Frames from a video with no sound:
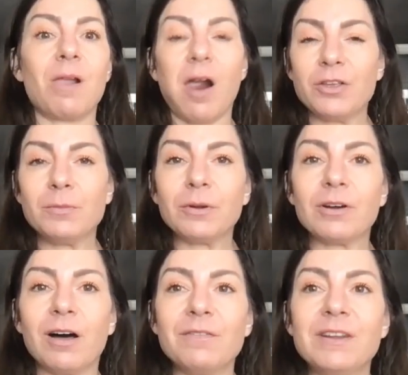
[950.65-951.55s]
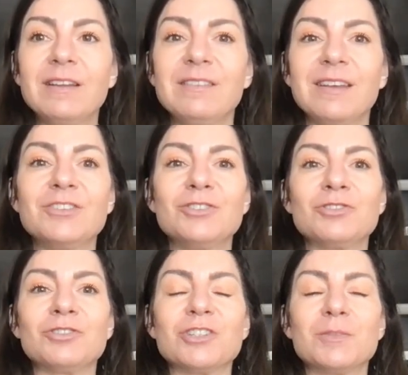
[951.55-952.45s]
How you build confidence is
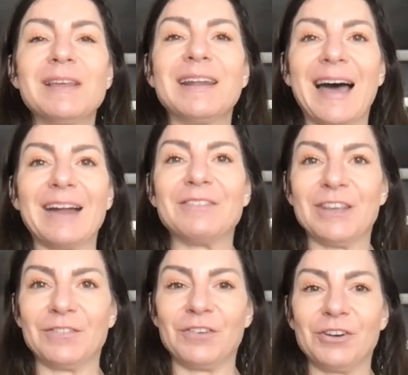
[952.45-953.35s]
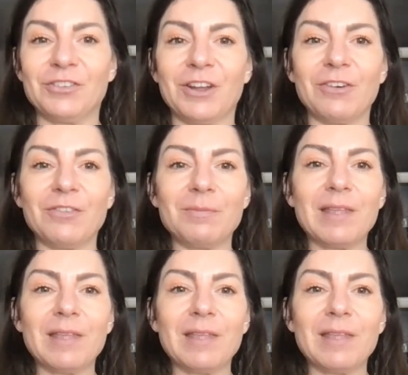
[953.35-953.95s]
you start to be an advocate for yourself.